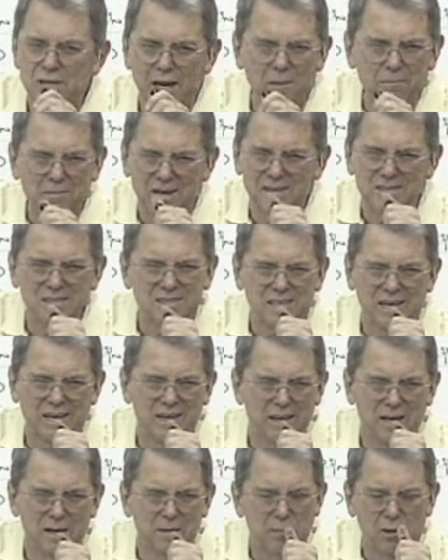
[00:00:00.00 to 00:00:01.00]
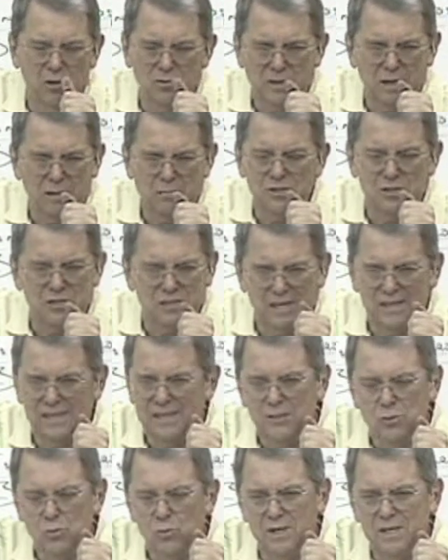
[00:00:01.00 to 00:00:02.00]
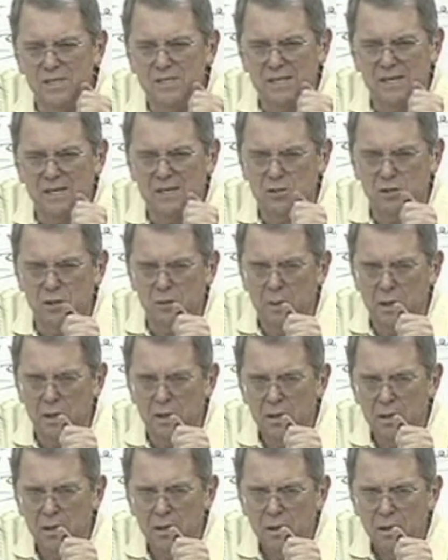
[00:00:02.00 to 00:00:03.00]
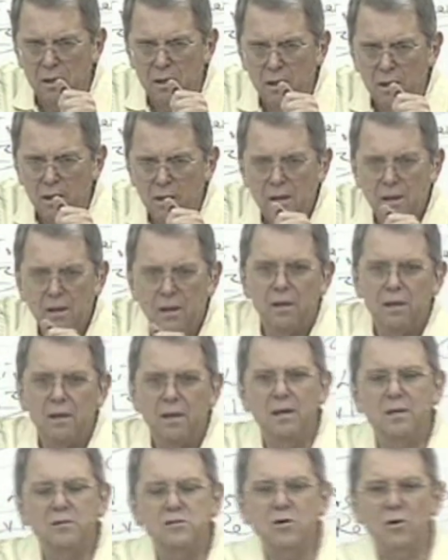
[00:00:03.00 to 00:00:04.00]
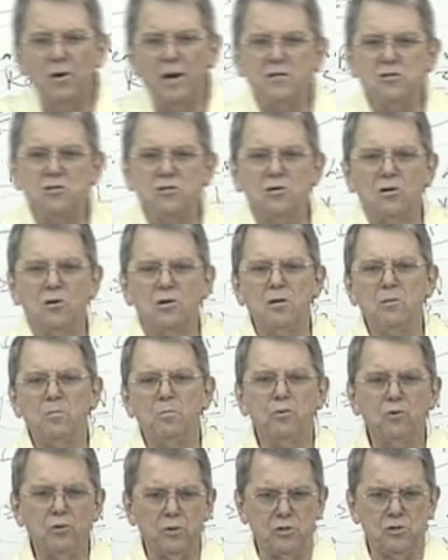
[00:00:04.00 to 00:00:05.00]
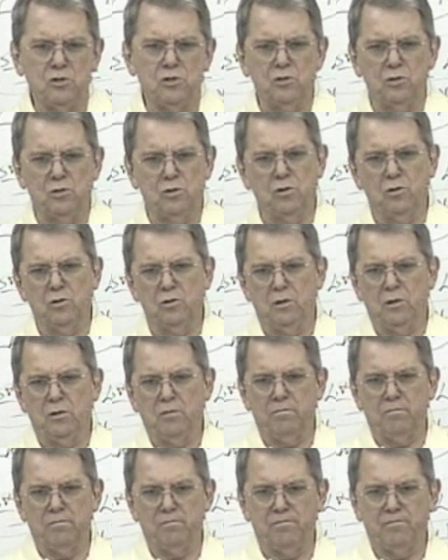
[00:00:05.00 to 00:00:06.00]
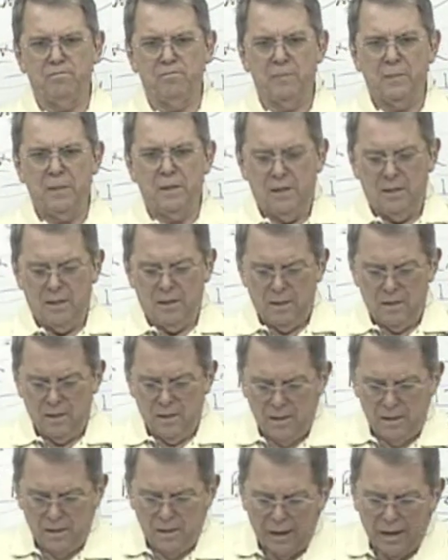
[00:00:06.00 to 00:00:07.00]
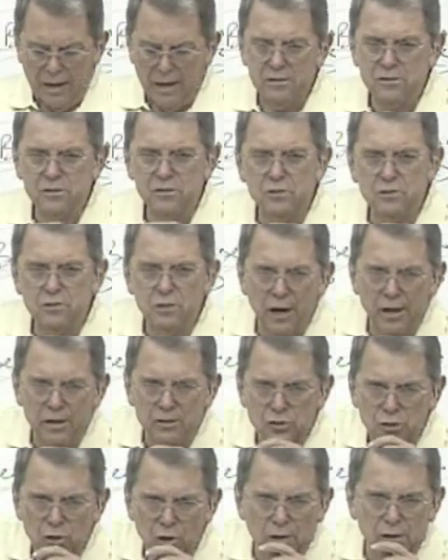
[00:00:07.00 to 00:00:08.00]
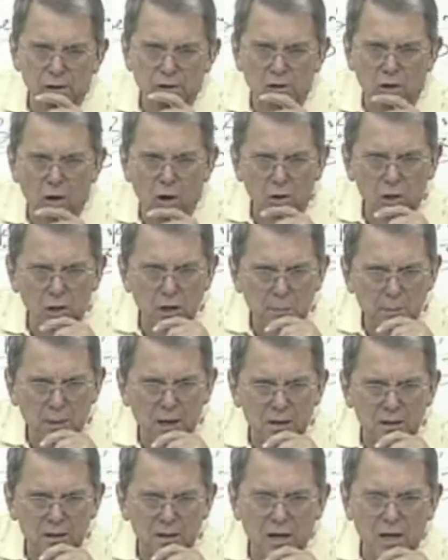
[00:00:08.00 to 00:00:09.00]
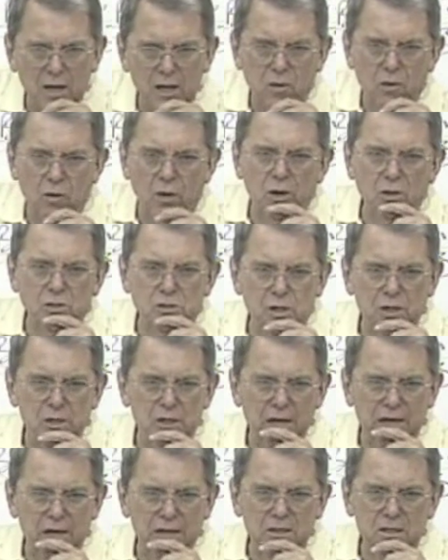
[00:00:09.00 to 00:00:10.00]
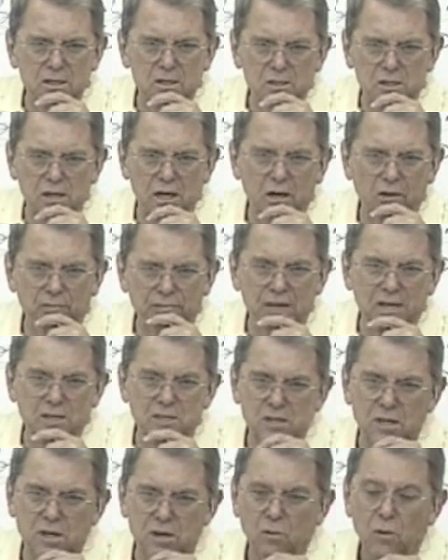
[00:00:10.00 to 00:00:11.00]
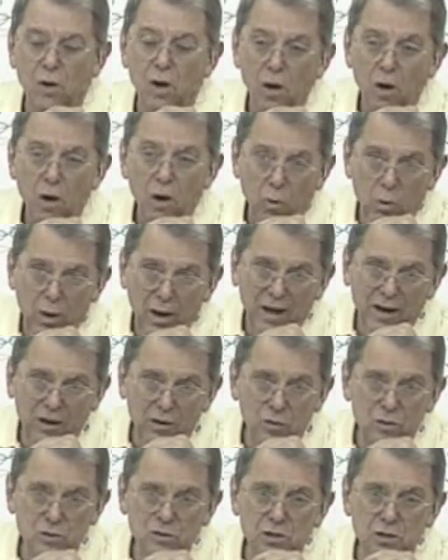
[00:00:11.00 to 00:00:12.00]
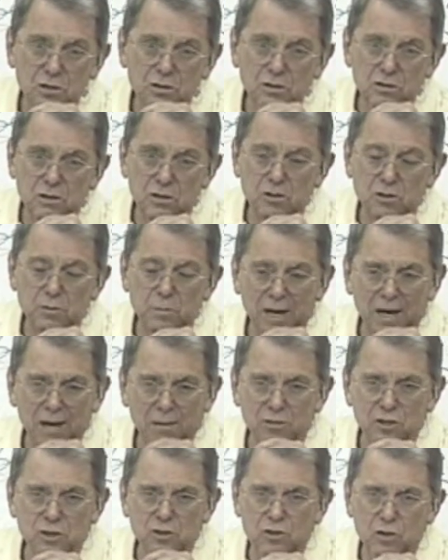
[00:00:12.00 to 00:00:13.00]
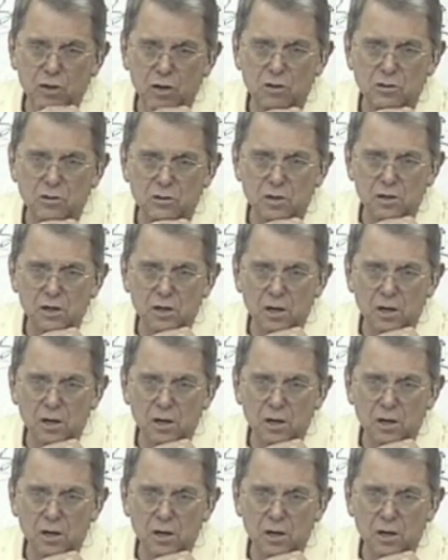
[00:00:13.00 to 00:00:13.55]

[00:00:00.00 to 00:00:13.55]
And I'm not saying that at boast. I'm just saying that's what he said to me. And so I started preaching to him. I started talking about daily cross and death to self. He said, well, I go to such and such Baptist church.